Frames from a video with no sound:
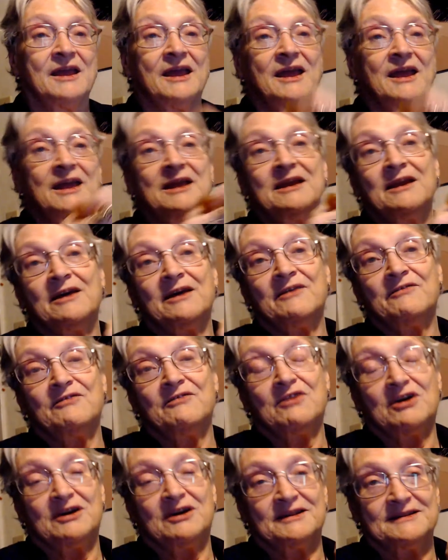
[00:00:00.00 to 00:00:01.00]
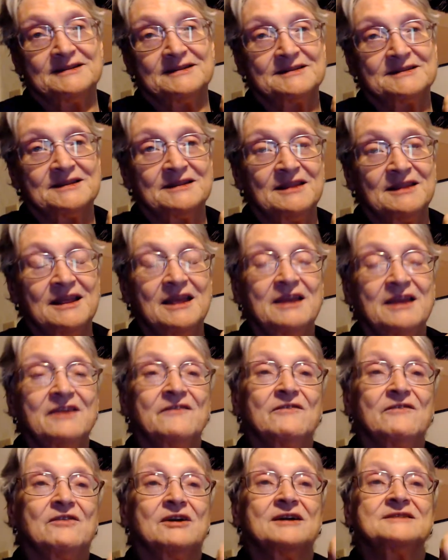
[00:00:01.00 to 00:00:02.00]
Eight of Wands. And the Eight
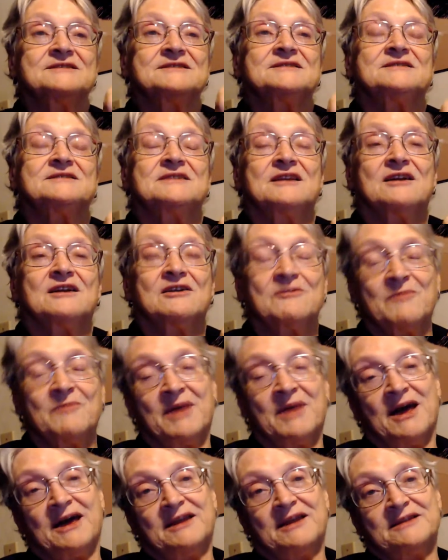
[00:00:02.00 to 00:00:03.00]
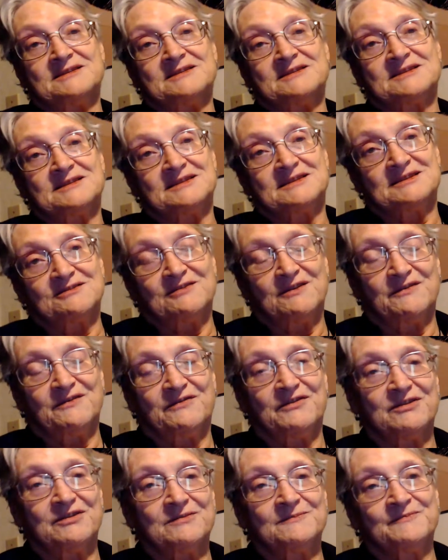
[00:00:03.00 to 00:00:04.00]
of Wands is a young man, is sort
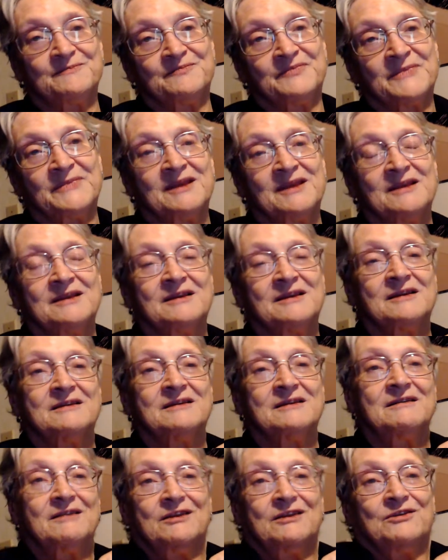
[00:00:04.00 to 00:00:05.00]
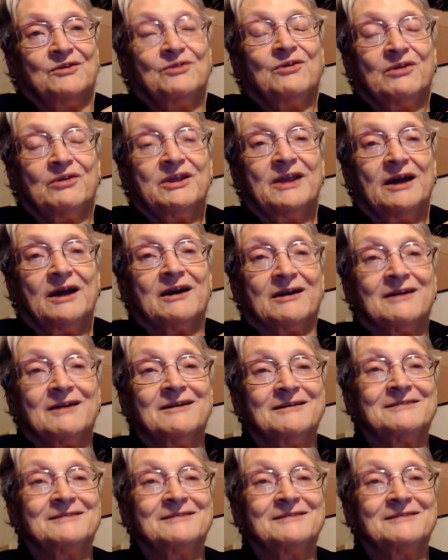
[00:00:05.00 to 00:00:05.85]
of, you know, young.